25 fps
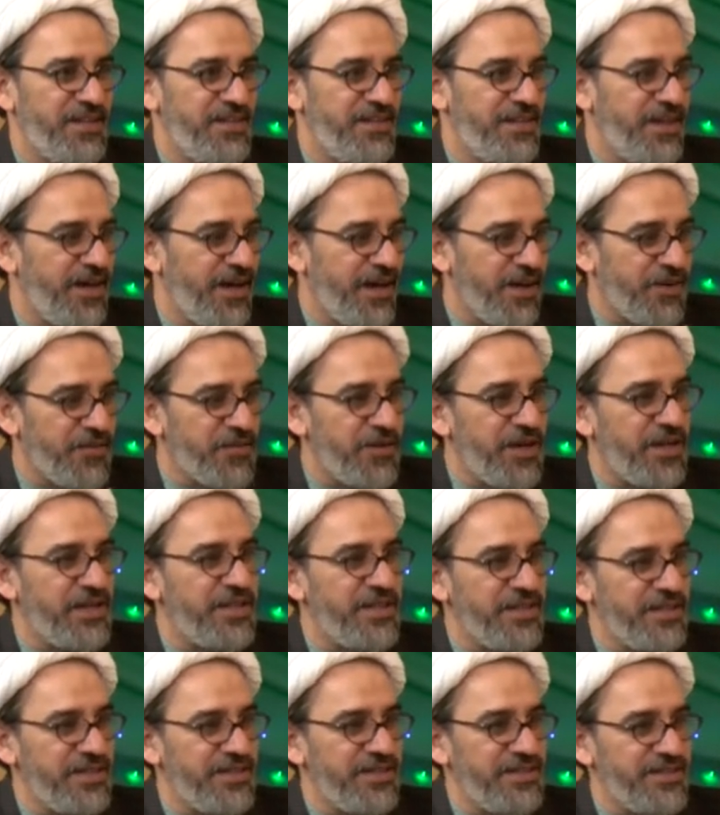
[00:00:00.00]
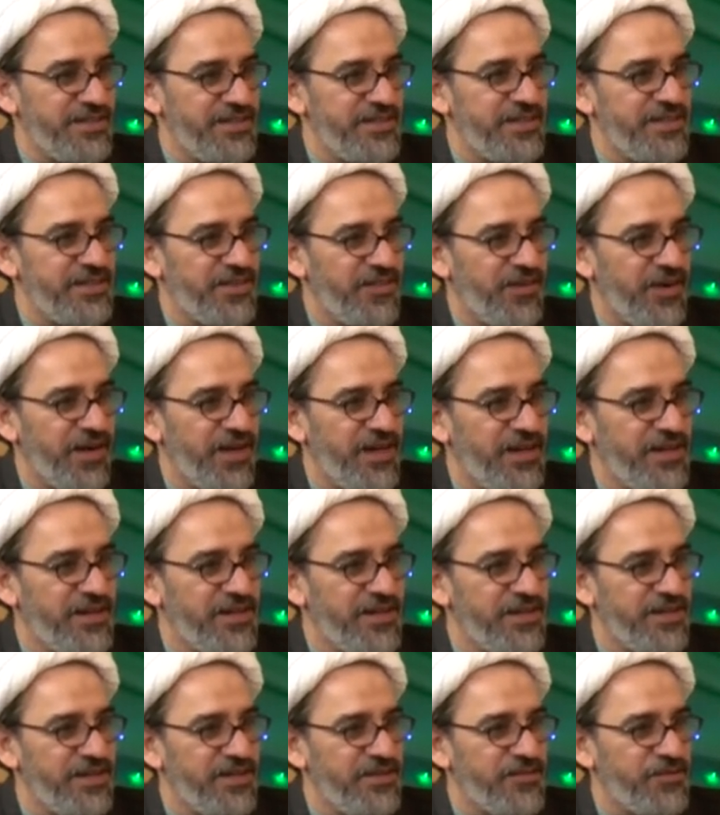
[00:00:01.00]
They are ready, right,
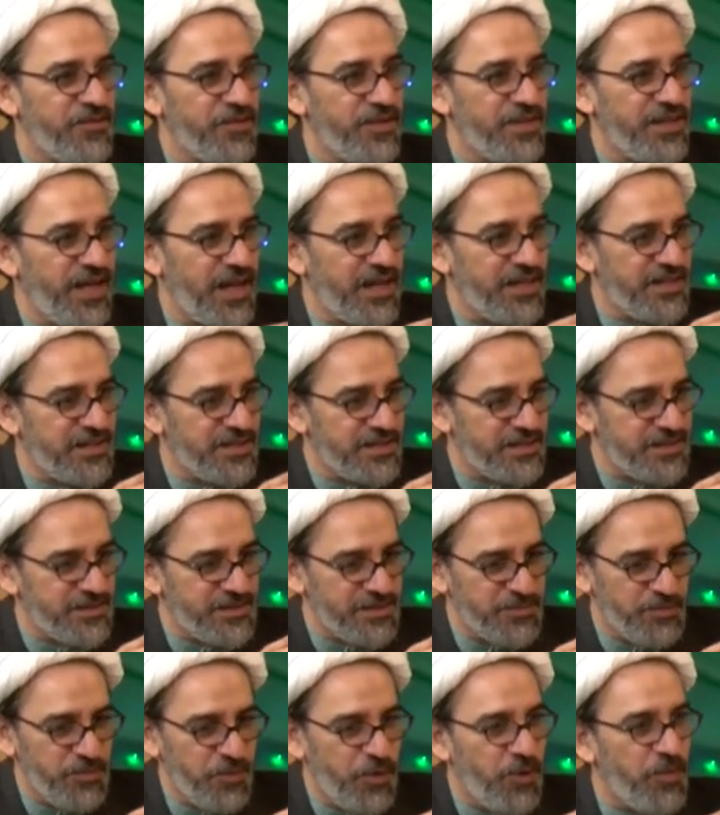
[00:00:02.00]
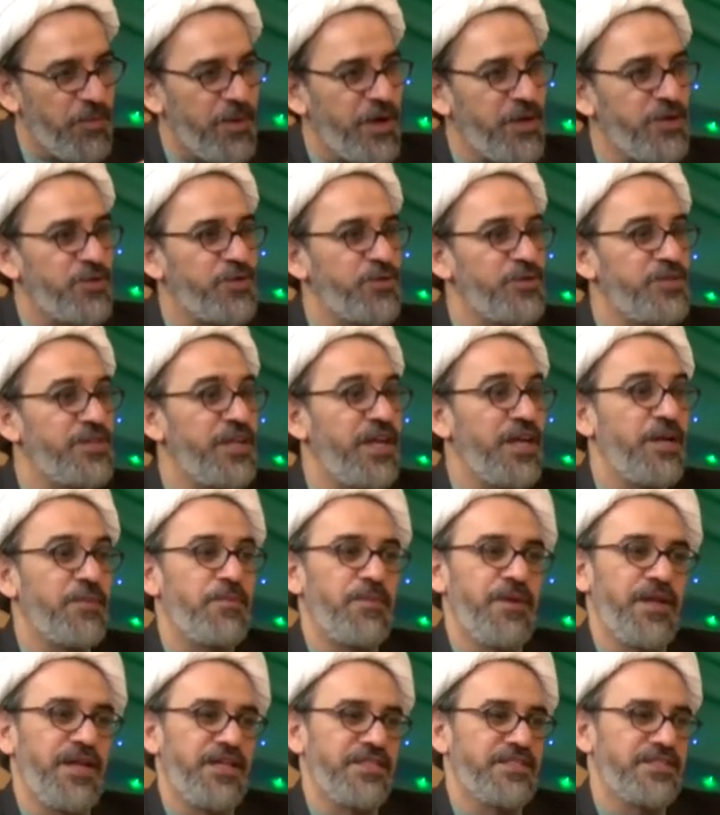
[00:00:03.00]
for that moment to take
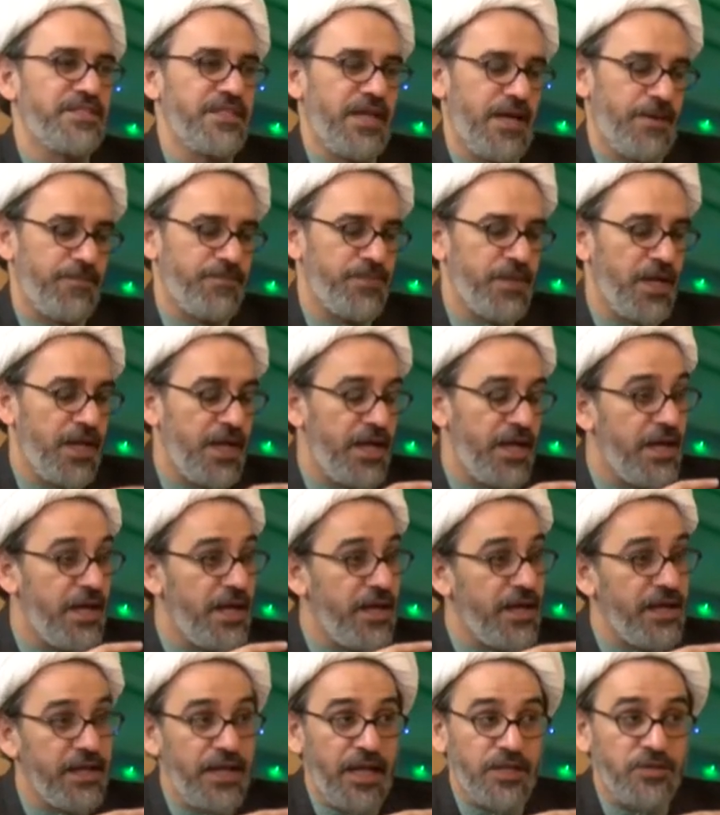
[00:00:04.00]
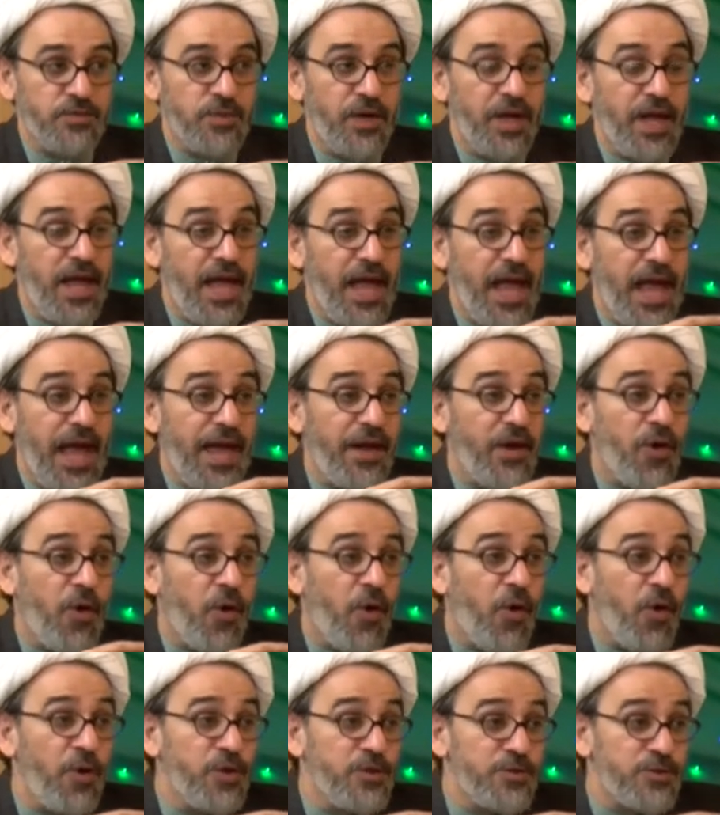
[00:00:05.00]
place. Yeah. That's one. And
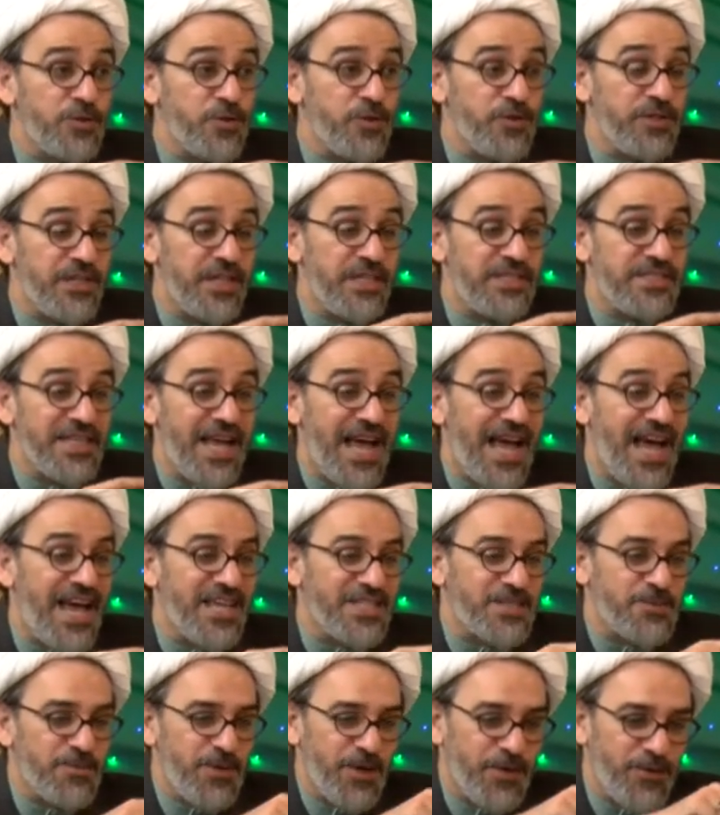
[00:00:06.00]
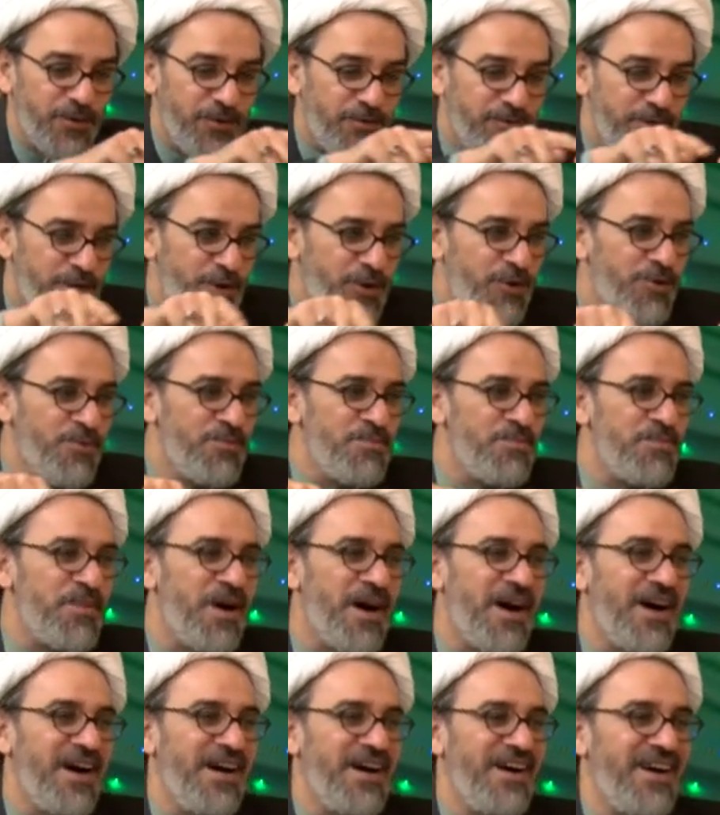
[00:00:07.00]
also there is aspect of the
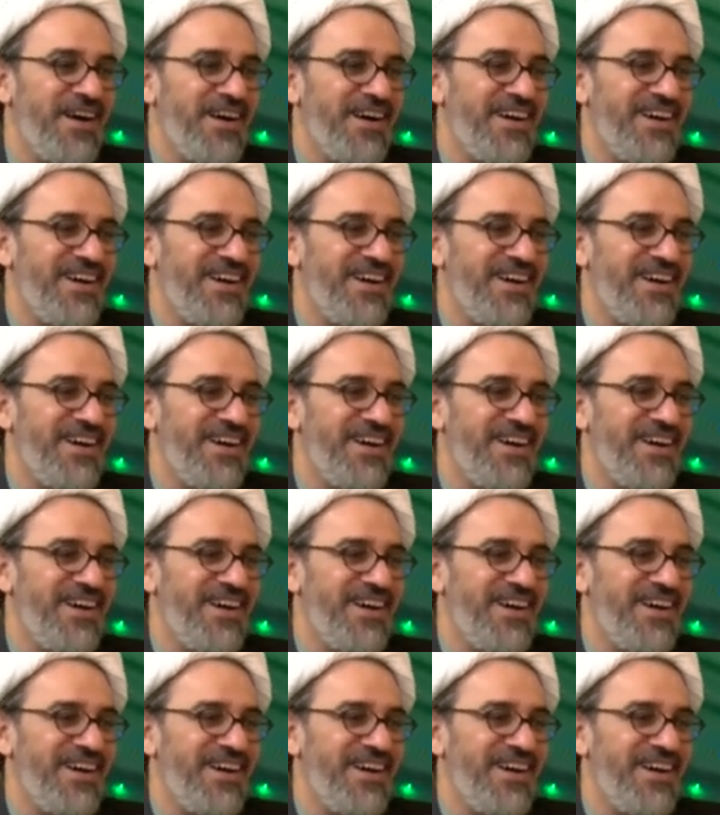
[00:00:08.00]
ummah.